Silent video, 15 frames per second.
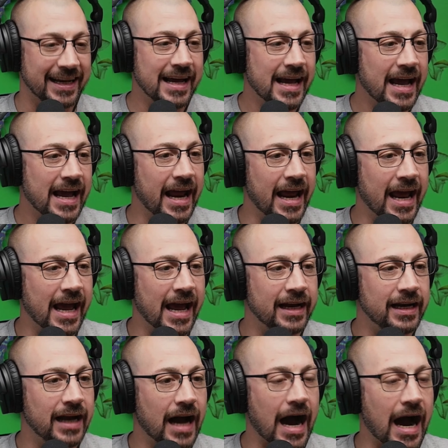And
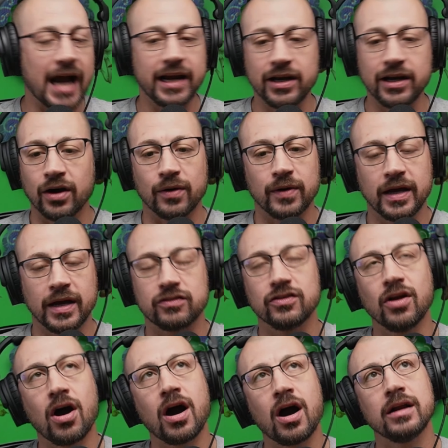I know it's
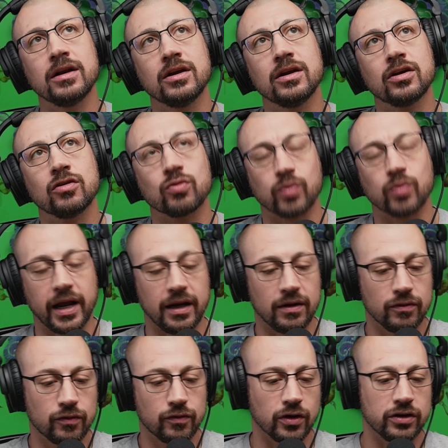not great
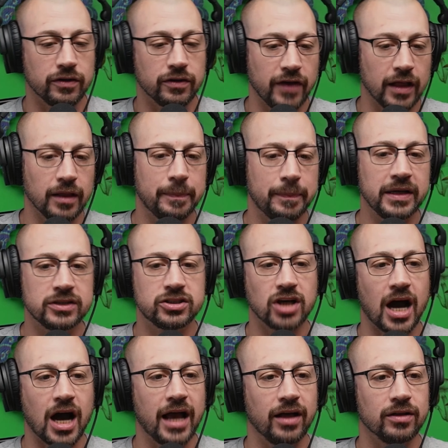for a developing
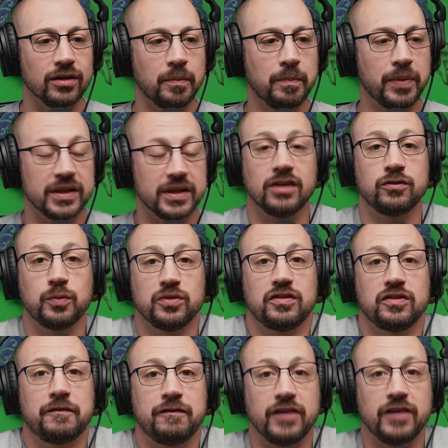child, but this was a
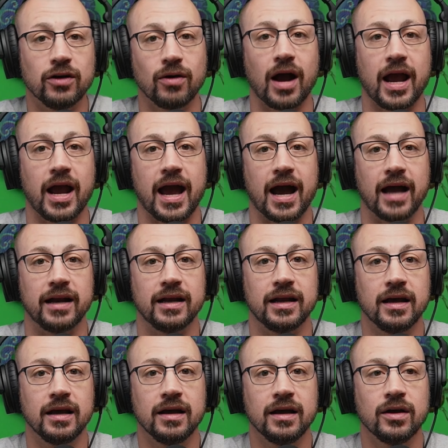fear I had,
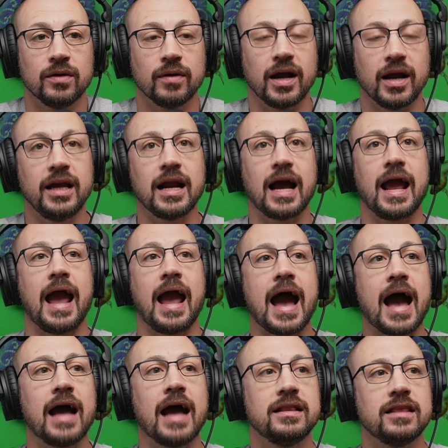right? I
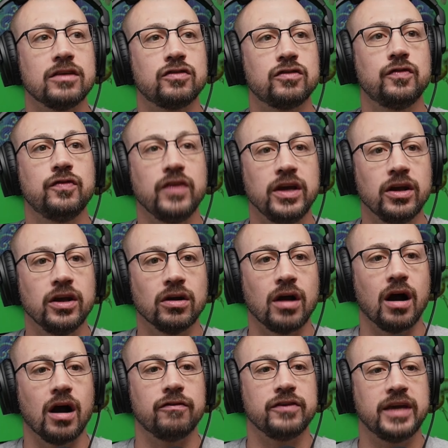had this fear
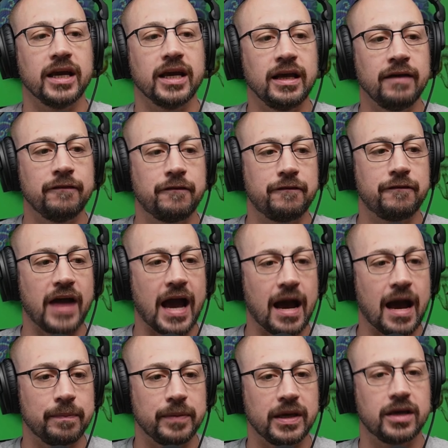of getting fat
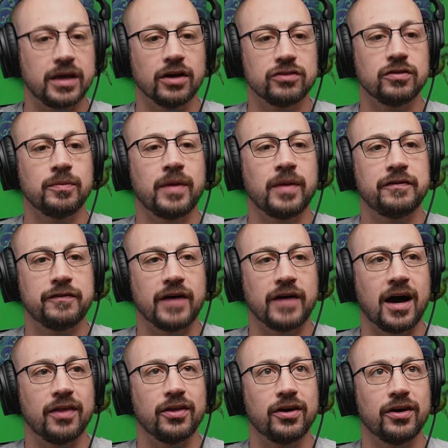because of my
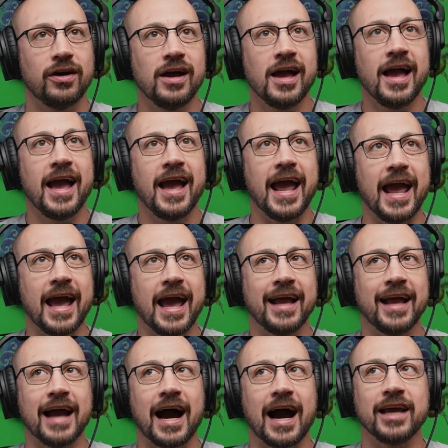father, and
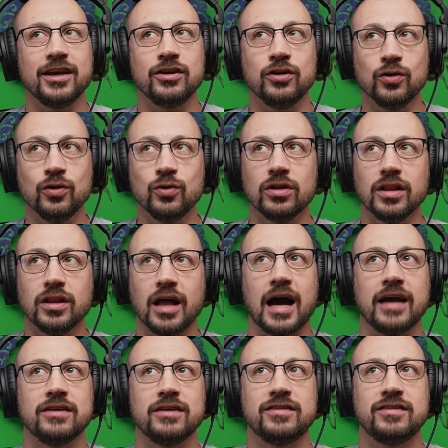I
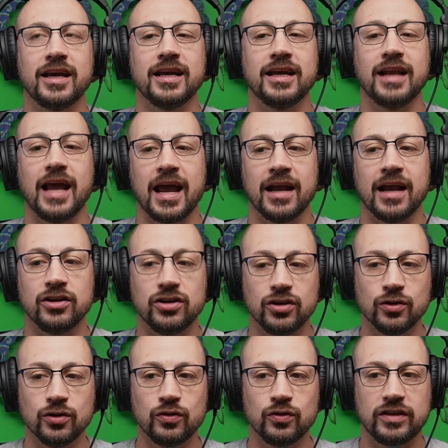utilized it and
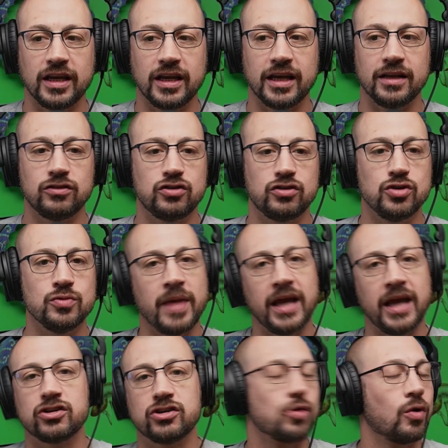used it to make
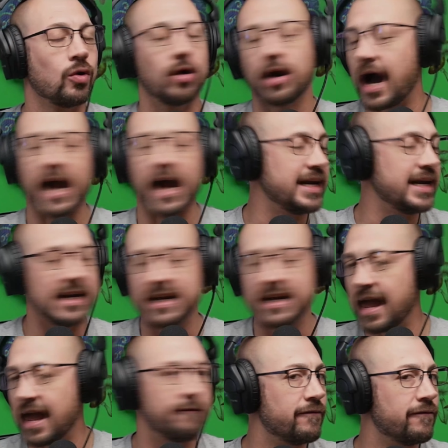sure I
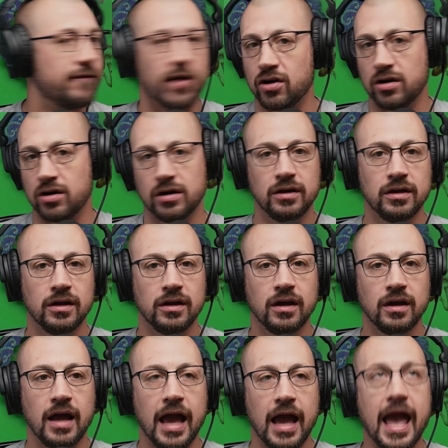never
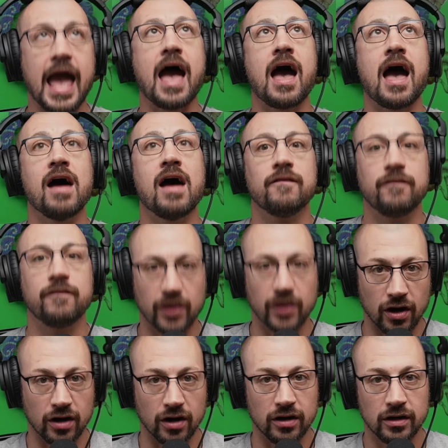
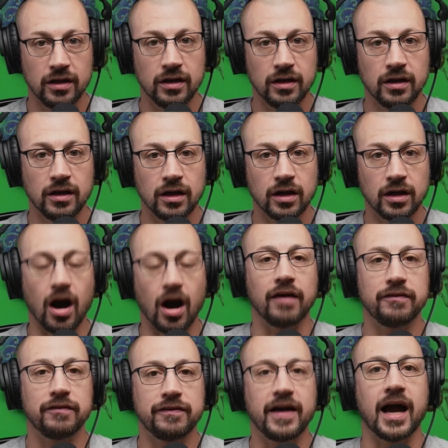ever got
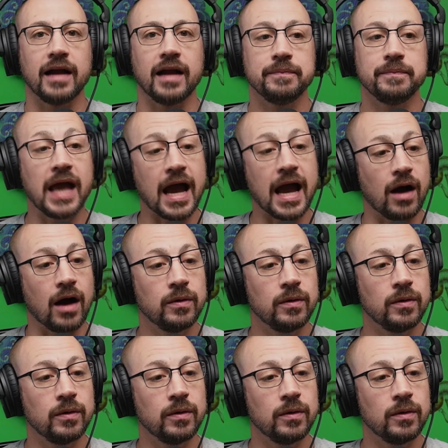fat. Now,